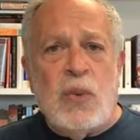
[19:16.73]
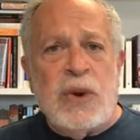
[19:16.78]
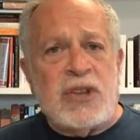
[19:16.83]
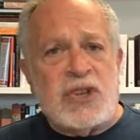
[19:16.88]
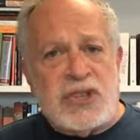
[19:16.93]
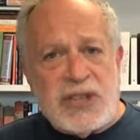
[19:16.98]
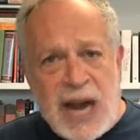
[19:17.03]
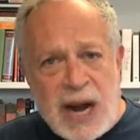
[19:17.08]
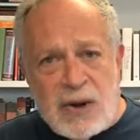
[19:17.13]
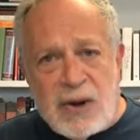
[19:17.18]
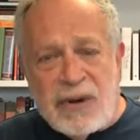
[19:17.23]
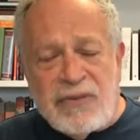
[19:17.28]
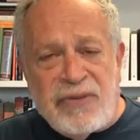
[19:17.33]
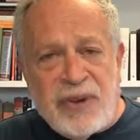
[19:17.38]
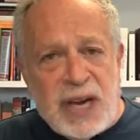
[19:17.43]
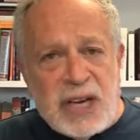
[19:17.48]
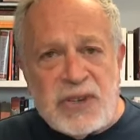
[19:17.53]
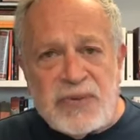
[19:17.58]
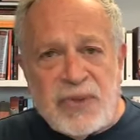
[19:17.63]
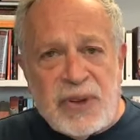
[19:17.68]
with
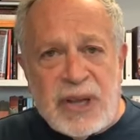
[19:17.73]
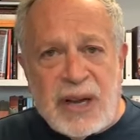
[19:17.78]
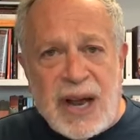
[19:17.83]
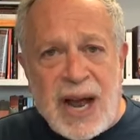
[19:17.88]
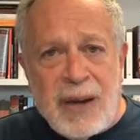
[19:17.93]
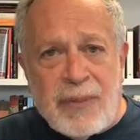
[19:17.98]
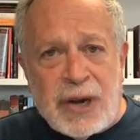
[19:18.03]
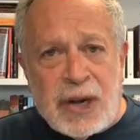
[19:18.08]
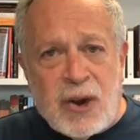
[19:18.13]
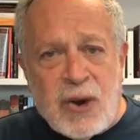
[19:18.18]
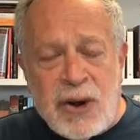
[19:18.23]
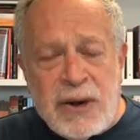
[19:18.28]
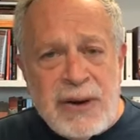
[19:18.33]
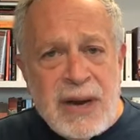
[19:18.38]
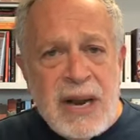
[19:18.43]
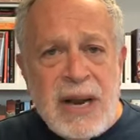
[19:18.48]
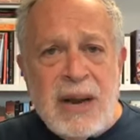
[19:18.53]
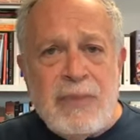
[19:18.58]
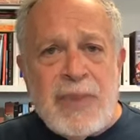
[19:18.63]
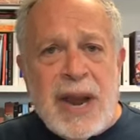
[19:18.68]
sacrifice for the common good.